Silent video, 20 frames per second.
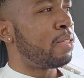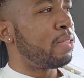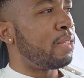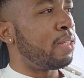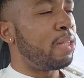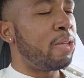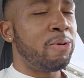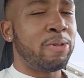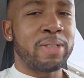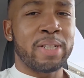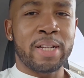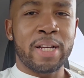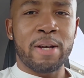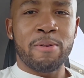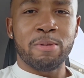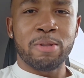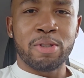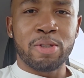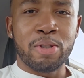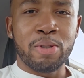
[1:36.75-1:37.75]
The lowest I
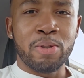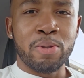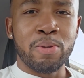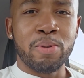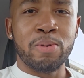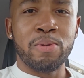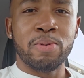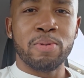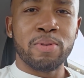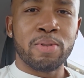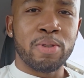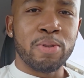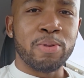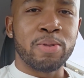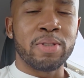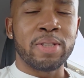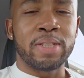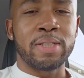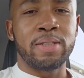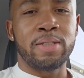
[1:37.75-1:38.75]
got was
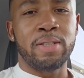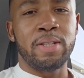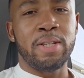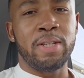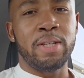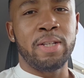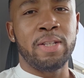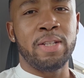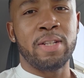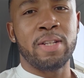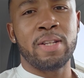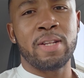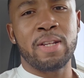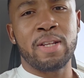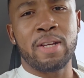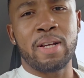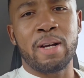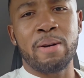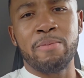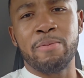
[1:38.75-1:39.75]
216.
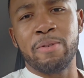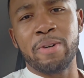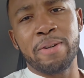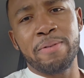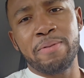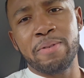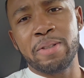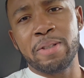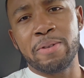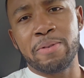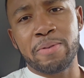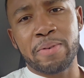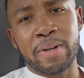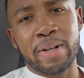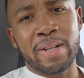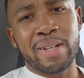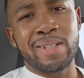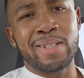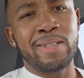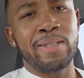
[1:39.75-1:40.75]
I'm roughly
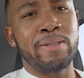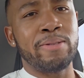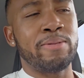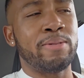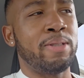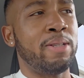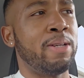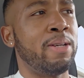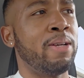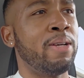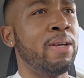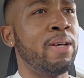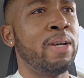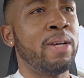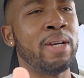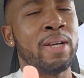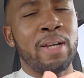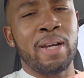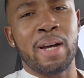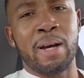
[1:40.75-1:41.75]
around,
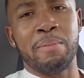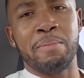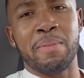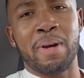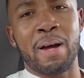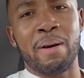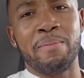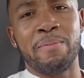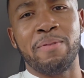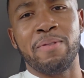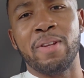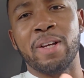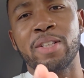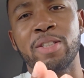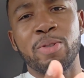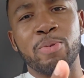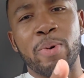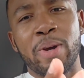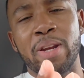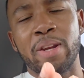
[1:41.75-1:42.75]
I'm
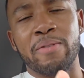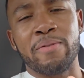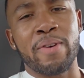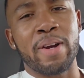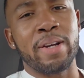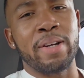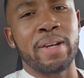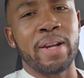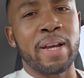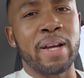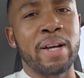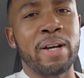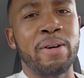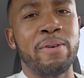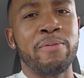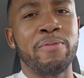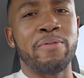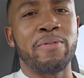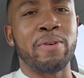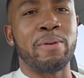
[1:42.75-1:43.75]
fluctuating right
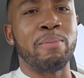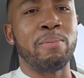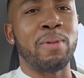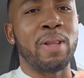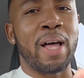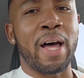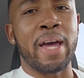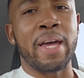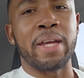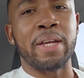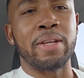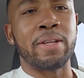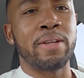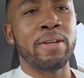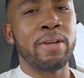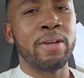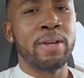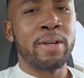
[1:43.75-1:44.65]
now from like